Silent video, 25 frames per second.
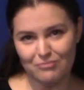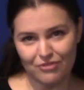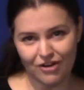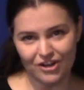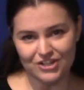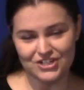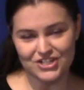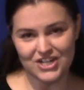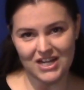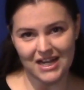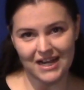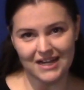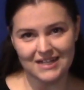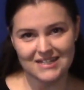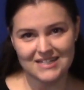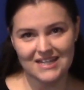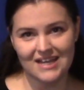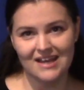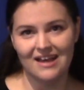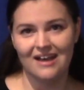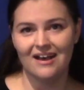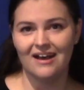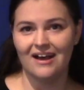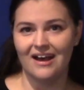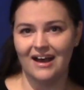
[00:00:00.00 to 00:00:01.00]
project,
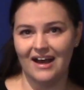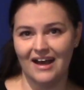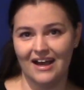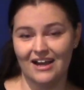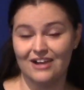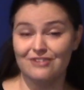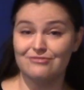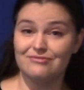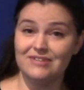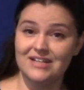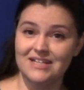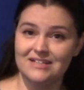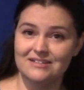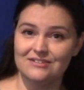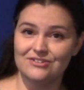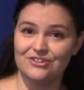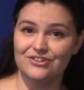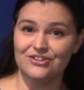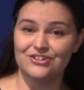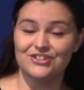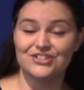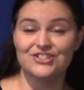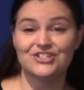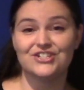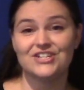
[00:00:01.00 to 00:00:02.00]
I
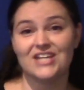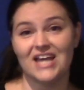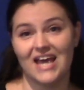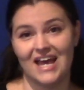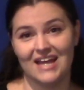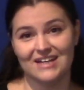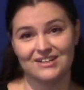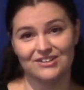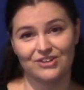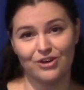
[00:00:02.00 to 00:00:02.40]
researched and